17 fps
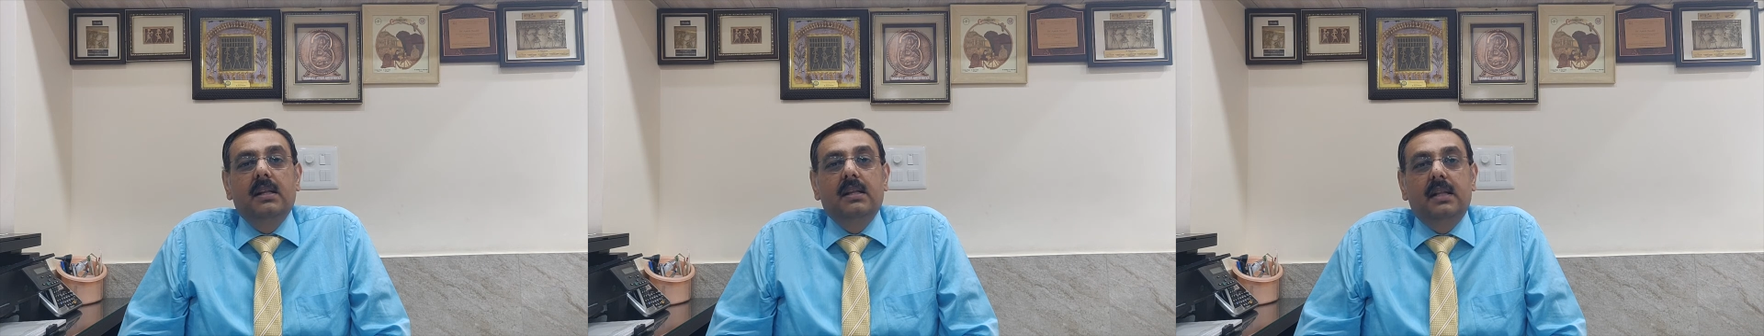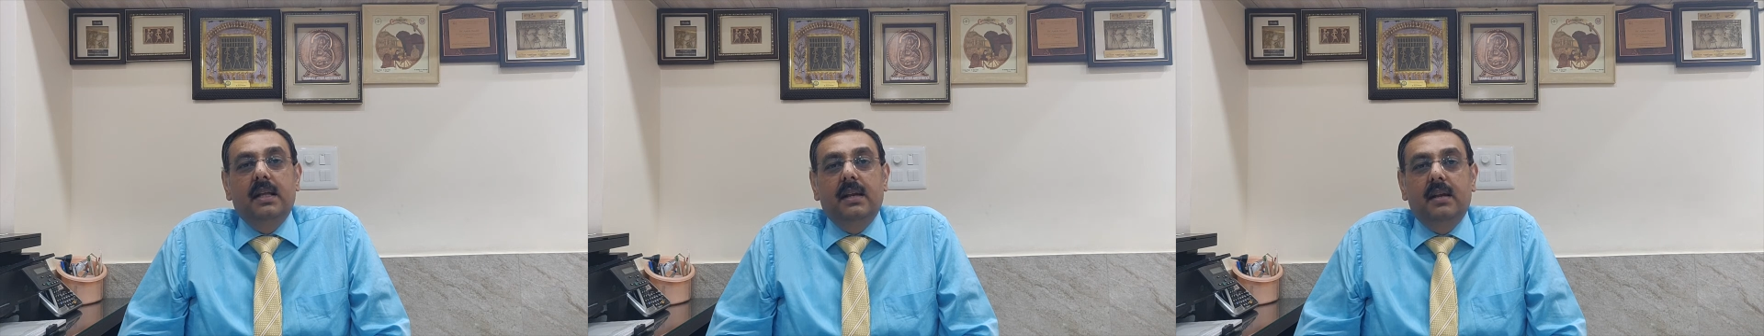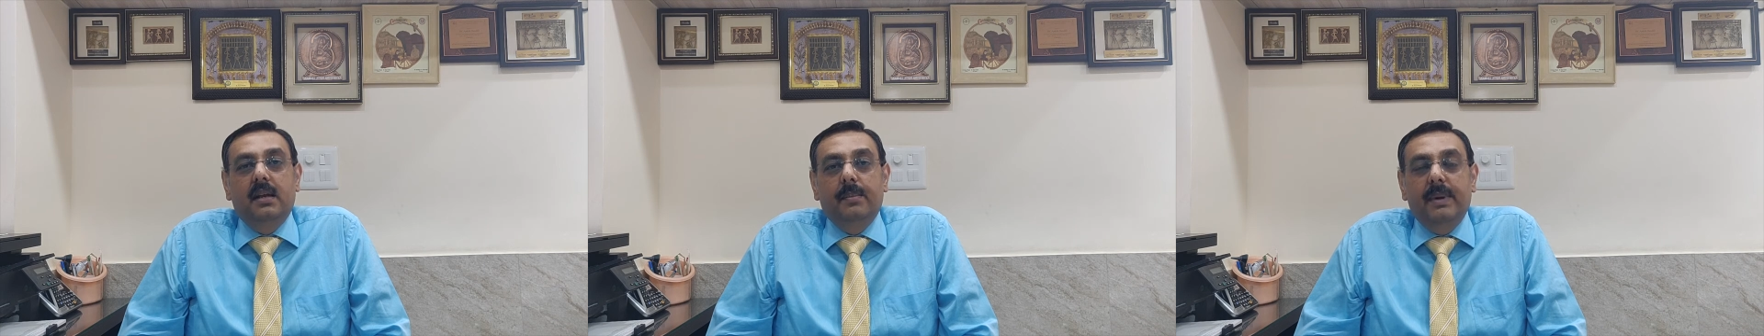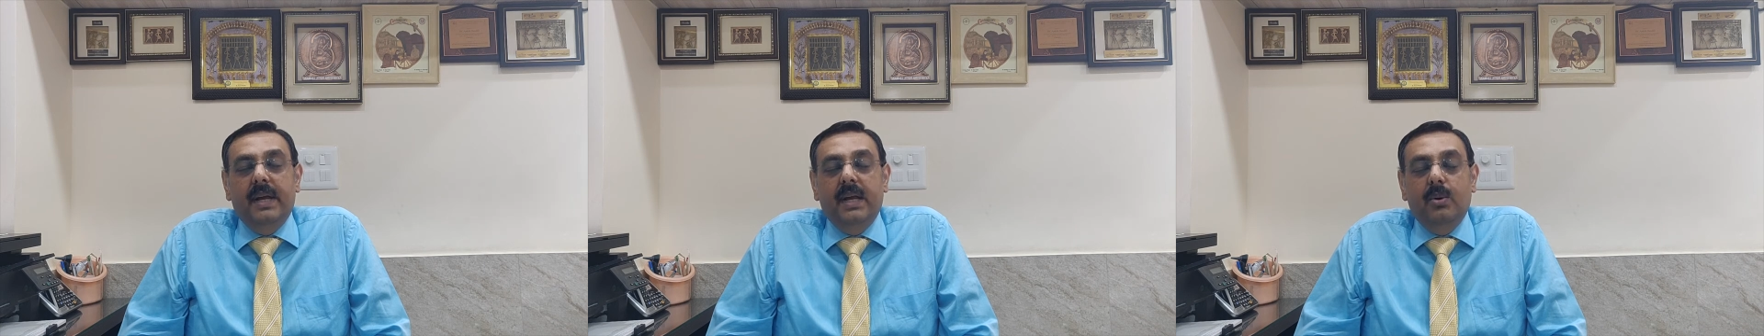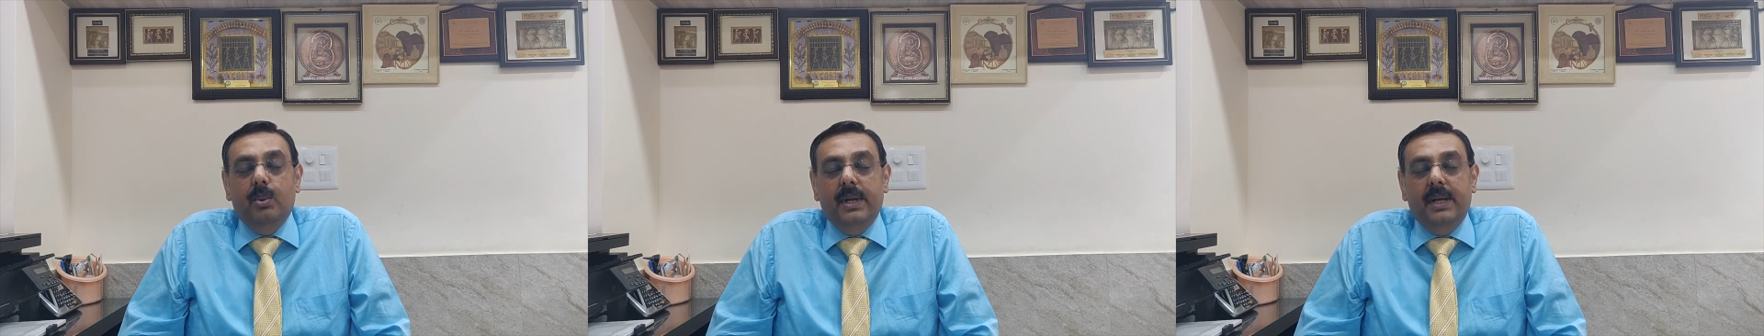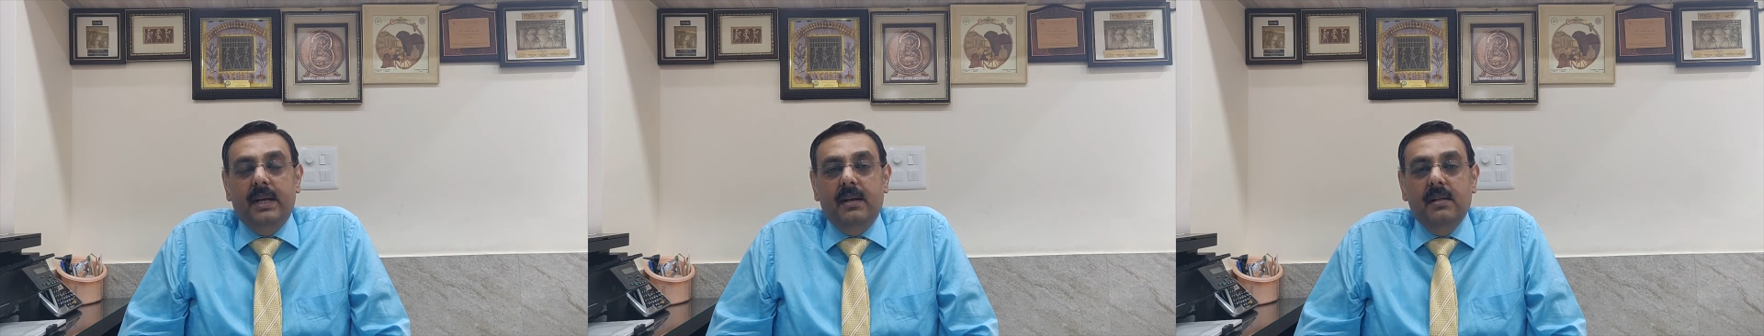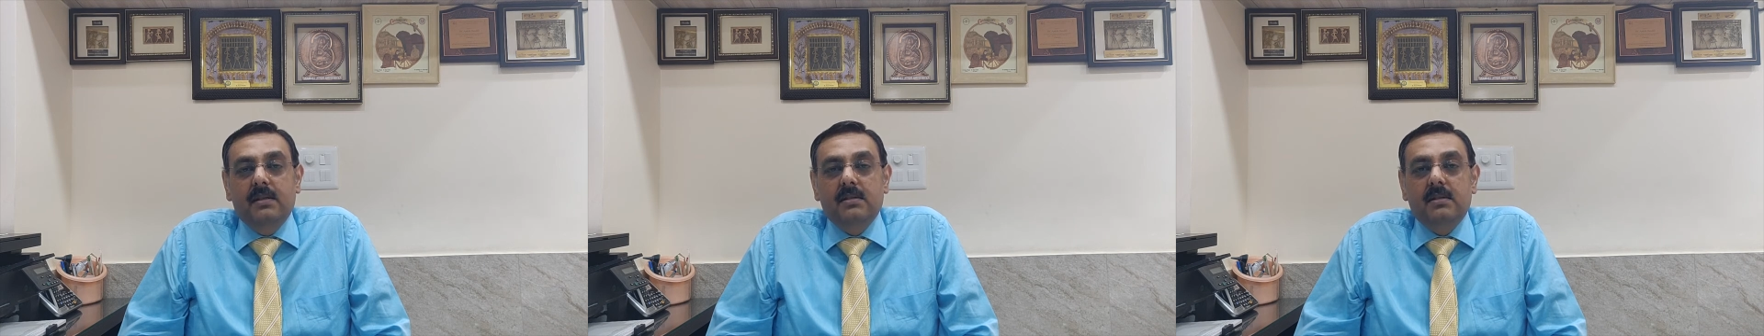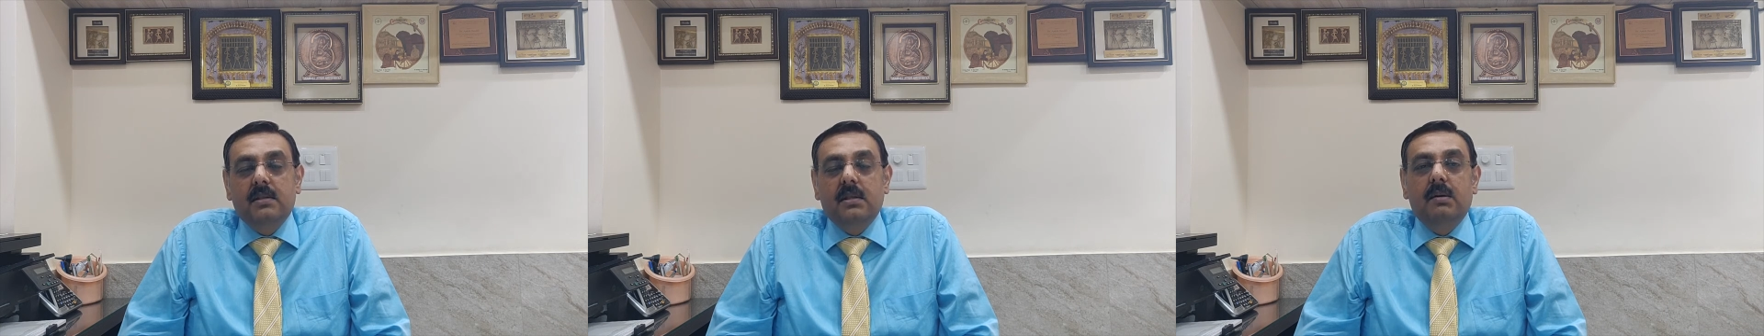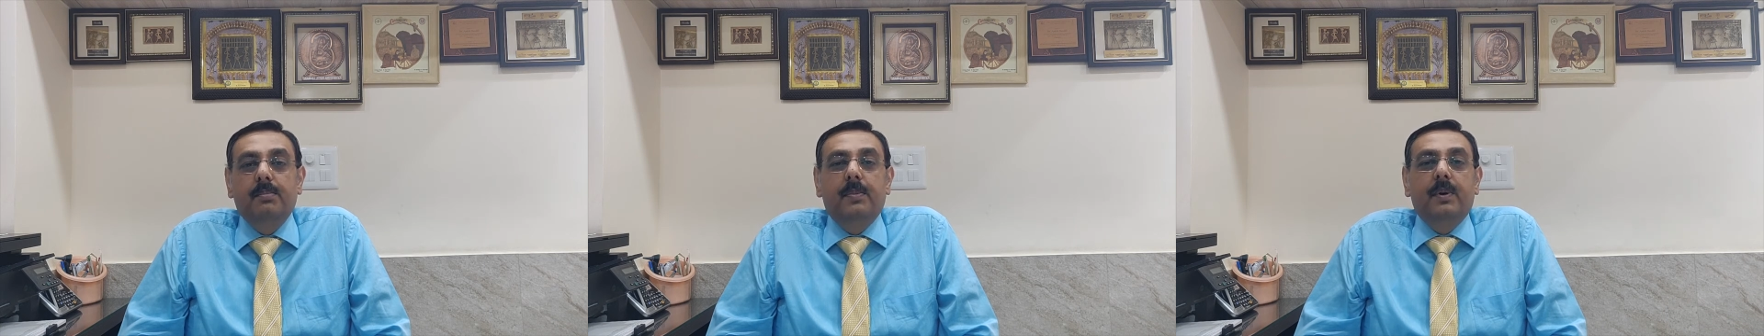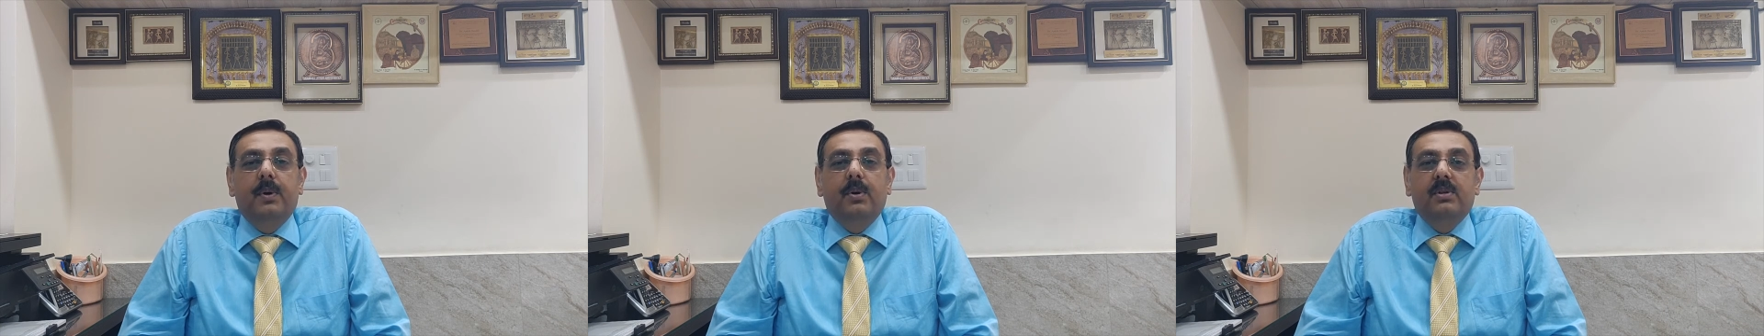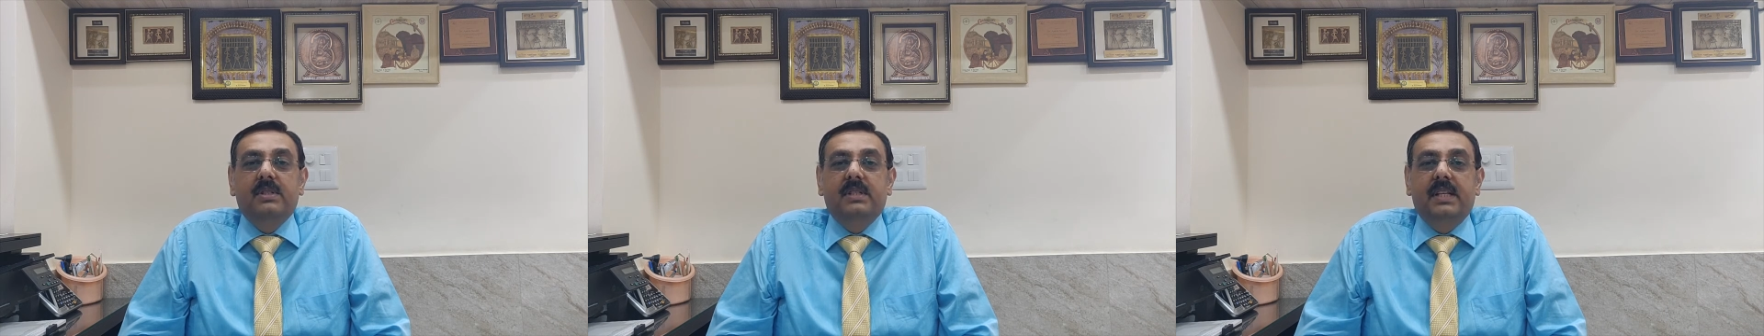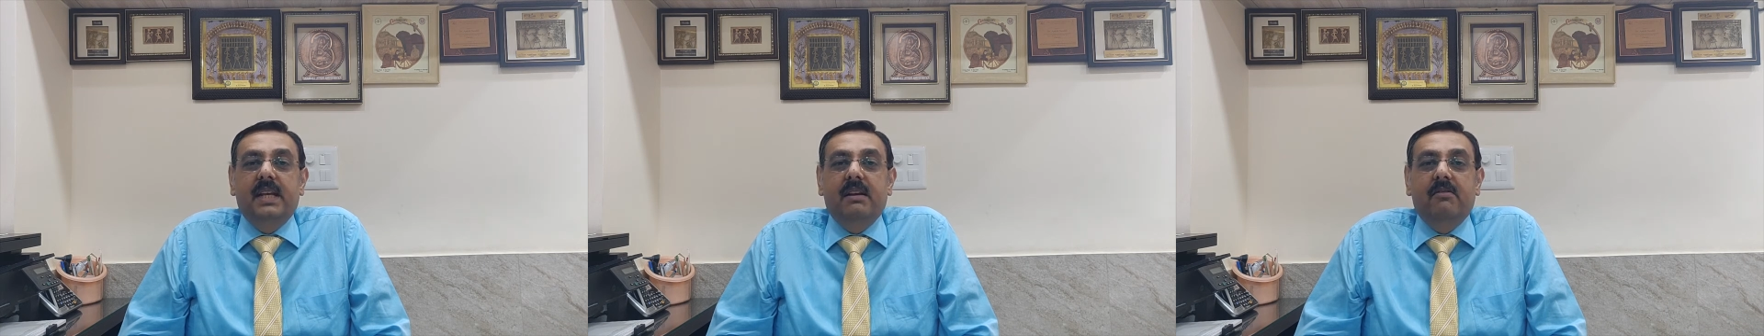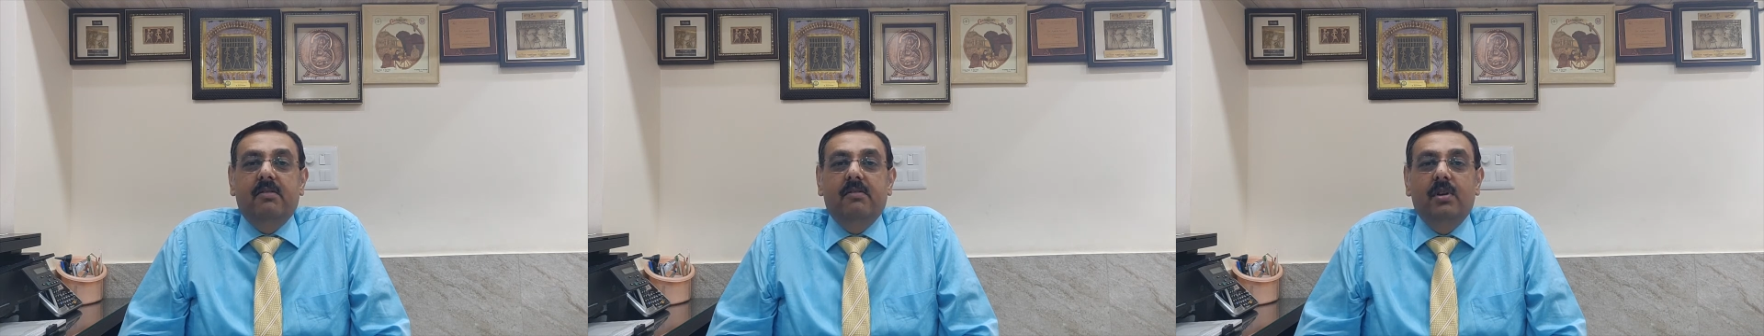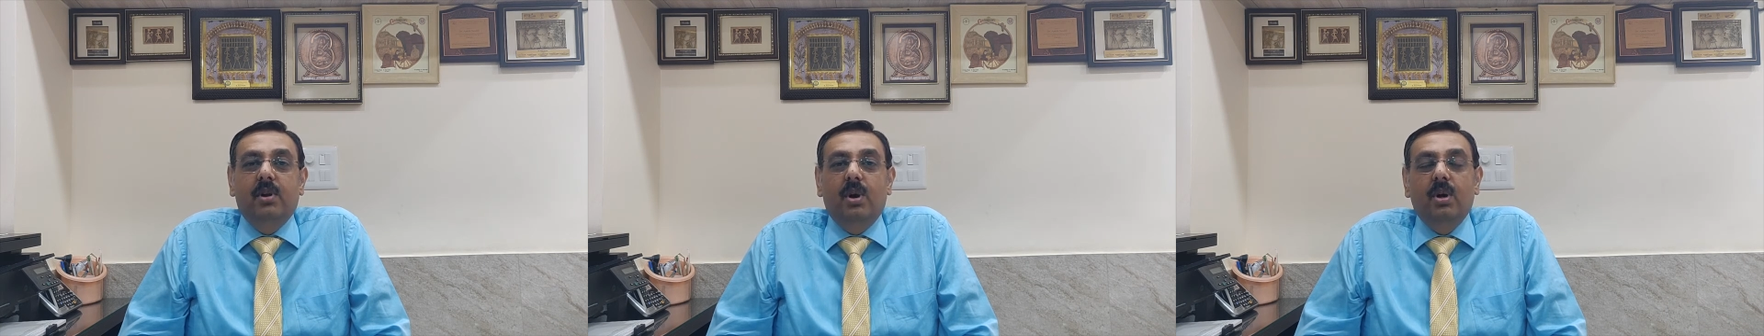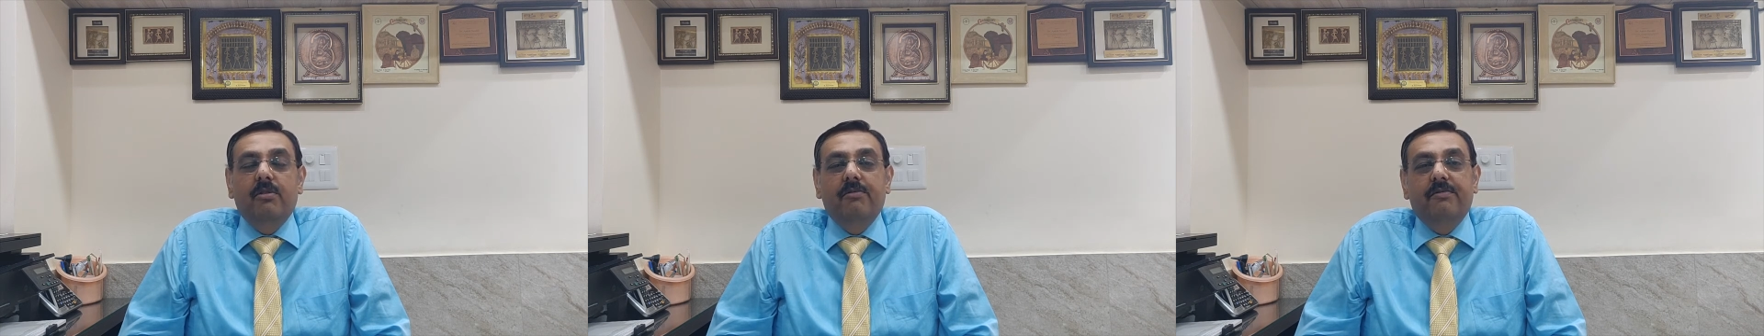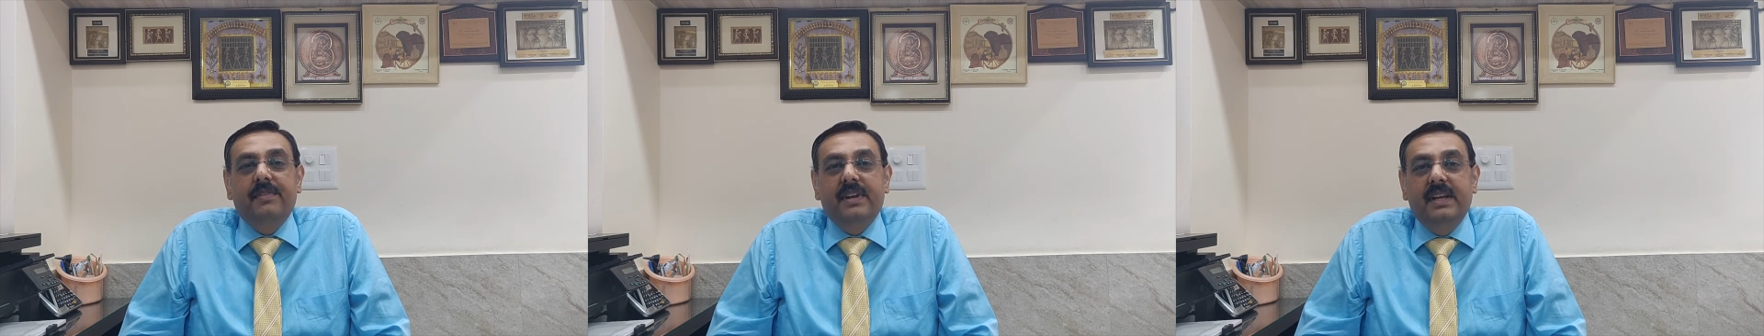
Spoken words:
they remain very disturbed because they have a lot of